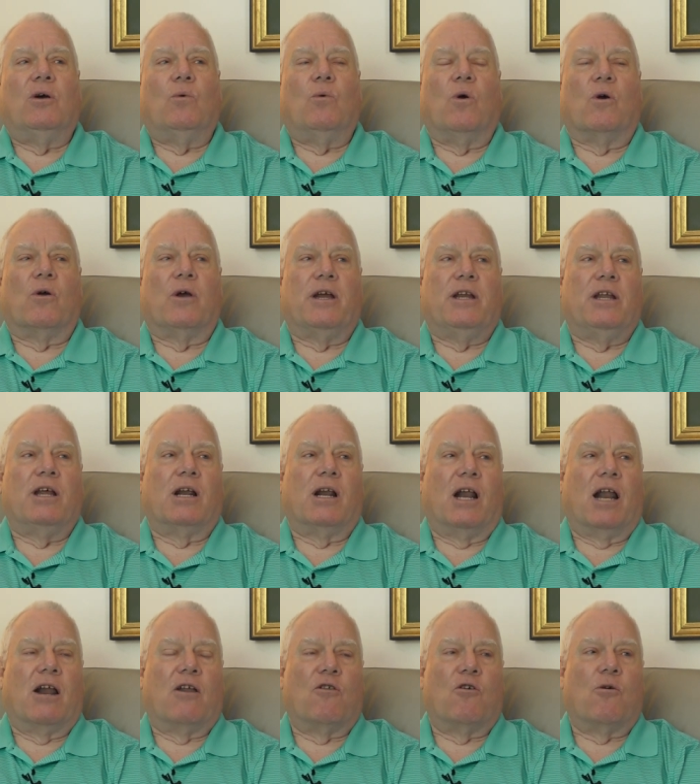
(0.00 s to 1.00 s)
where he did a
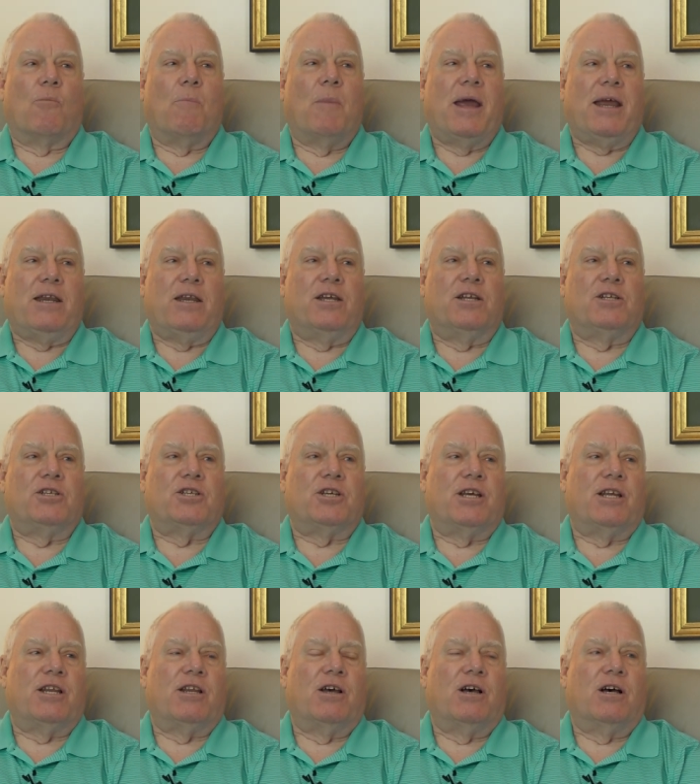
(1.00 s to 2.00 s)
lot of their maintenance
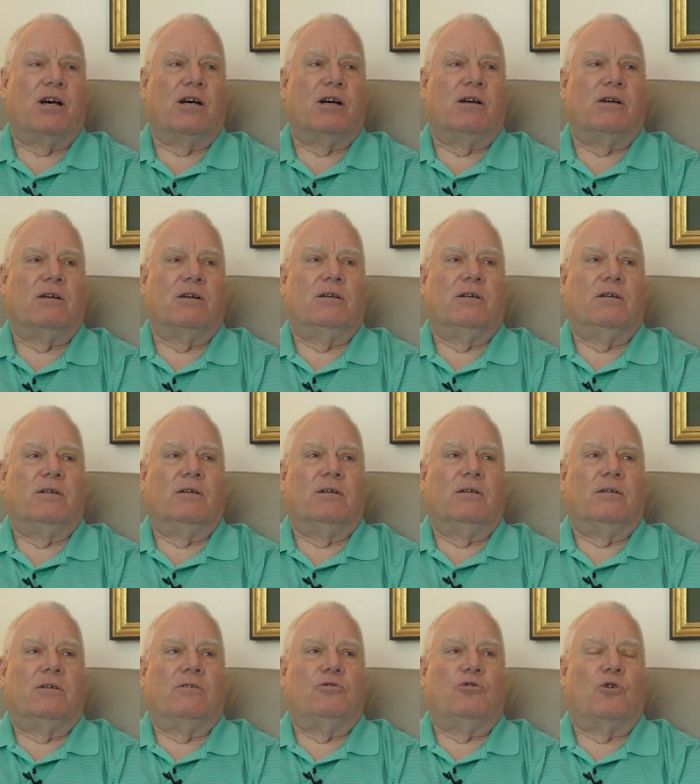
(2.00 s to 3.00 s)
and uh,
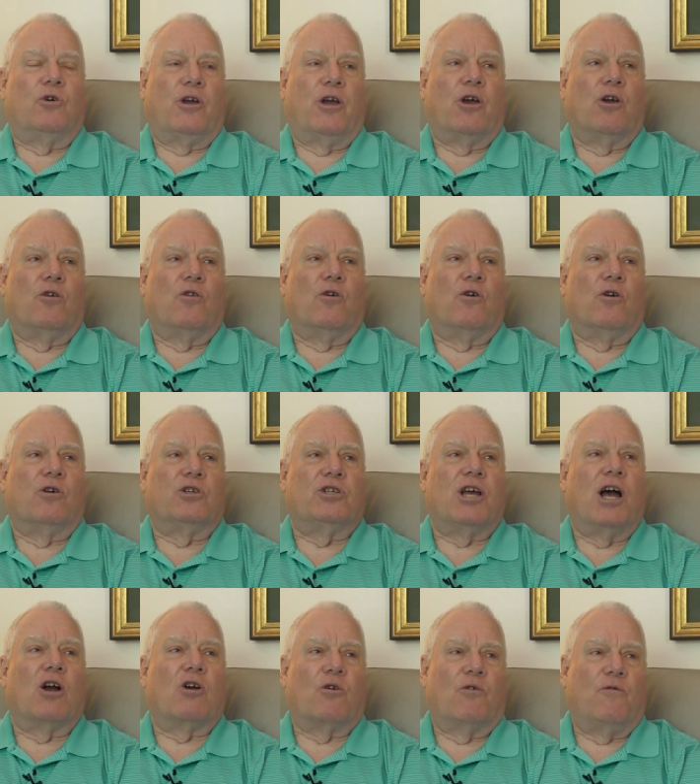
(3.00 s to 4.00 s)
took care of their
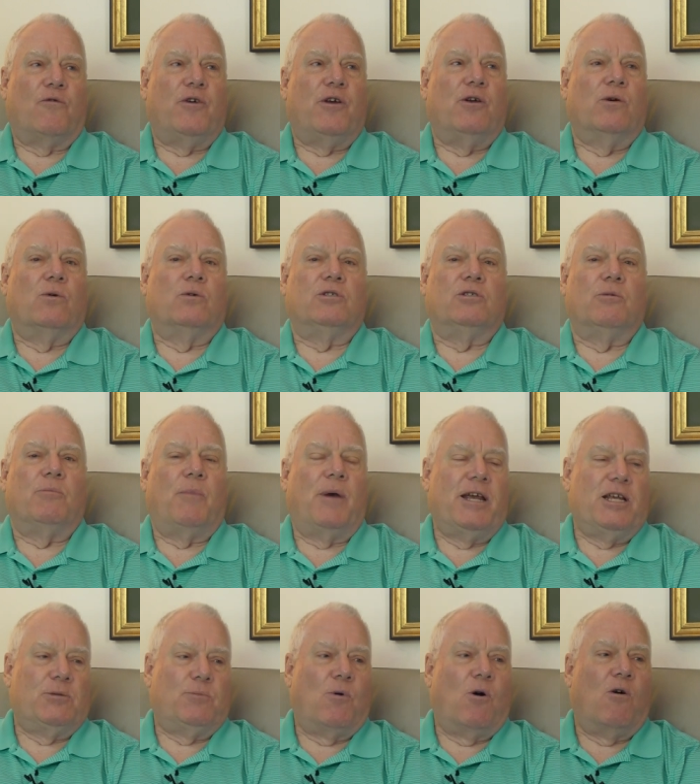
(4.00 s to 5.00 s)
soccer fields and
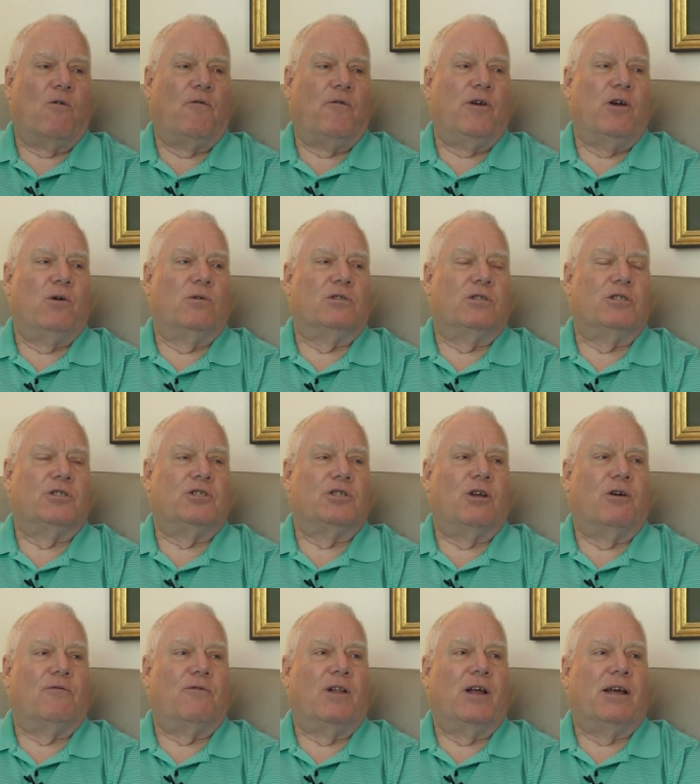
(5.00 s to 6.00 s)
baseball fields and
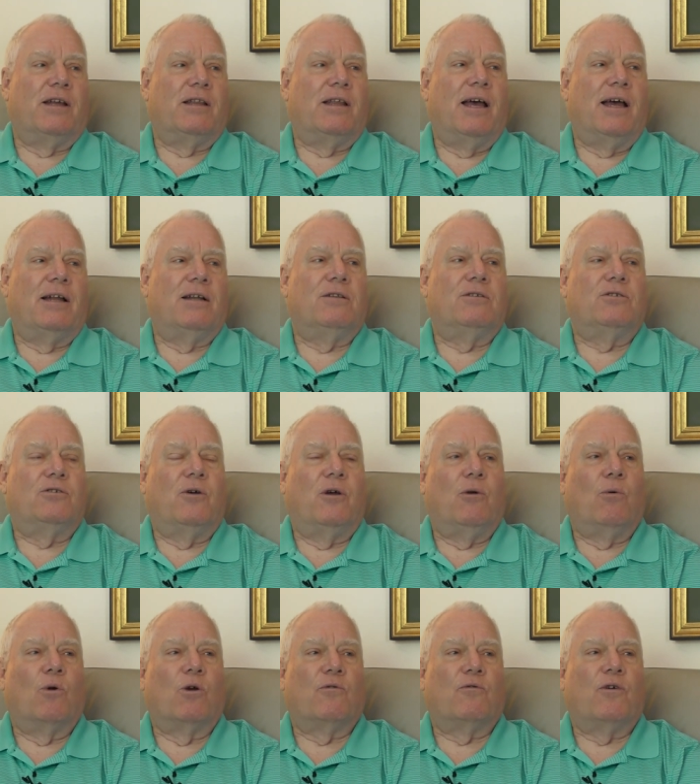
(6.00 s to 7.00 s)
stuff like that. So he
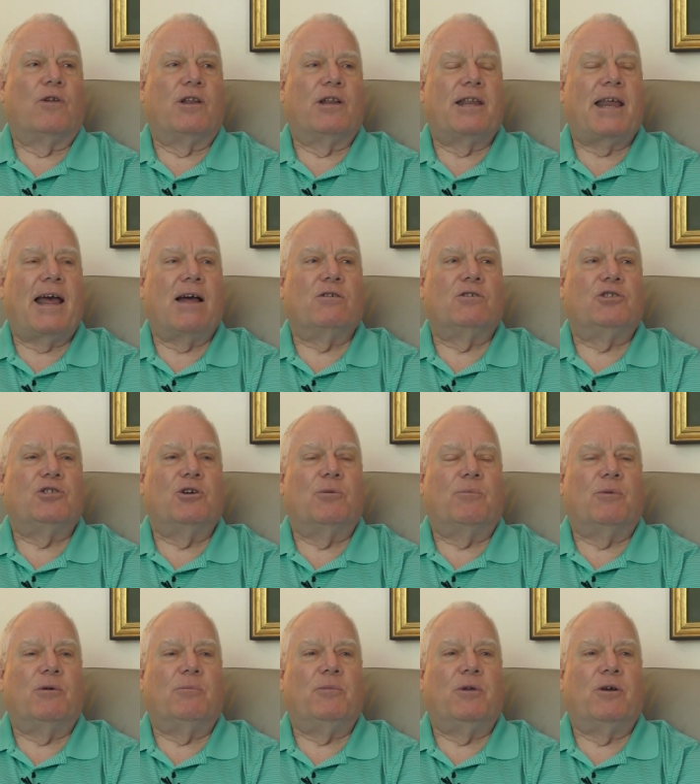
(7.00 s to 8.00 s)
worked for the
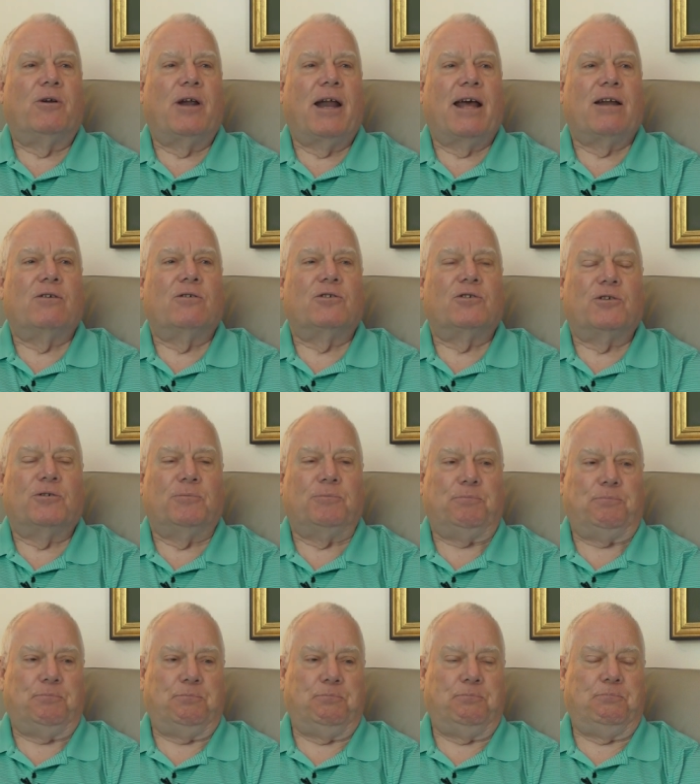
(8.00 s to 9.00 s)
township up there in Anderson.
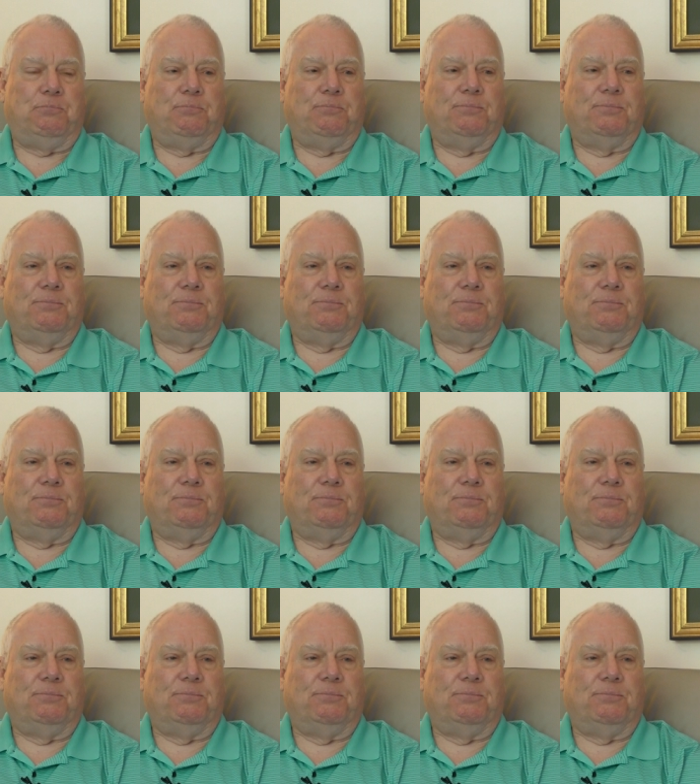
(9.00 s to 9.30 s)
So he's